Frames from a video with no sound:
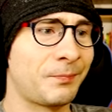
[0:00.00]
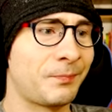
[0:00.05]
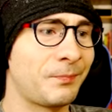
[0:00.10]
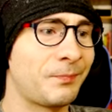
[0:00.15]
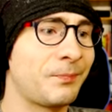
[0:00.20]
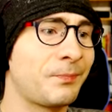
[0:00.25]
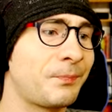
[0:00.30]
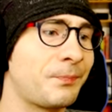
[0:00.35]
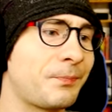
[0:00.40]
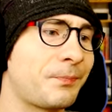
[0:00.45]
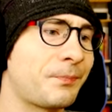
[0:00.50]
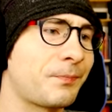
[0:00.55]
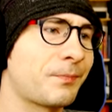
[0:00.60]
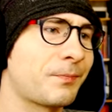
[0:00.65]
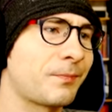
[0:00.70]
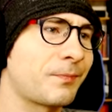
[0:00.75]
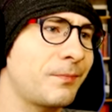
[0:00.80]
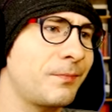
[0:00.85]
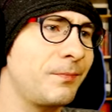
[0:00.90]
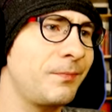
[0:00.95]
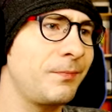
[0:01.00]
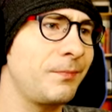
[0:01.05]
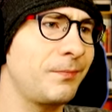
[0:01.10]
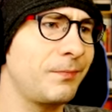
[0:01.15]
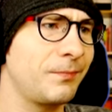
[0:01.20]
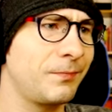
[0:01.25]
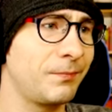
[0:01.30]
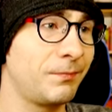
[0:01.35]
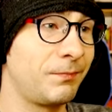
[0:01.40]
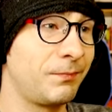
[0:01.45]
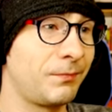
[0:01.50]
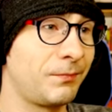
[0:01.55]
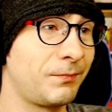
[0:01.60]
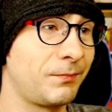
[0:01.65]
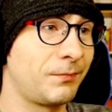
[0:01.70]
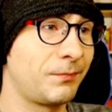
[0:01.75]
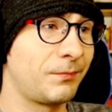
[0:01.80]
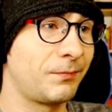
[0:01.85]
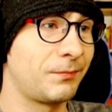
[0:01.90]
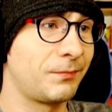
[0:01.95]

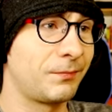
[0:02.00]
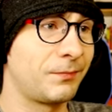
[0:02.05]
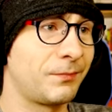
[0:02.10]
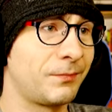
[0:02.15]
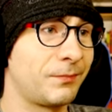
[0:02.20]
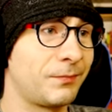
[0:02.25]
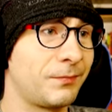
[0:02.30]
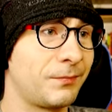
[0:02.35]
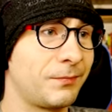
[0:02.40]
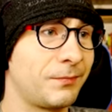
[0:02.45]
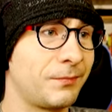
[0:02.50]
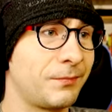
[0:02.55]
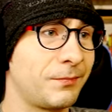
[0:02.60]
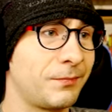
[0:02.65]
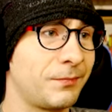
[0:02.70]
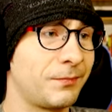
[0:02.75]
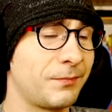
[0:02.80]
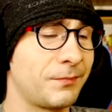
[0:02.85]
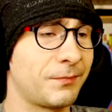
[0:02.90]
[no speech]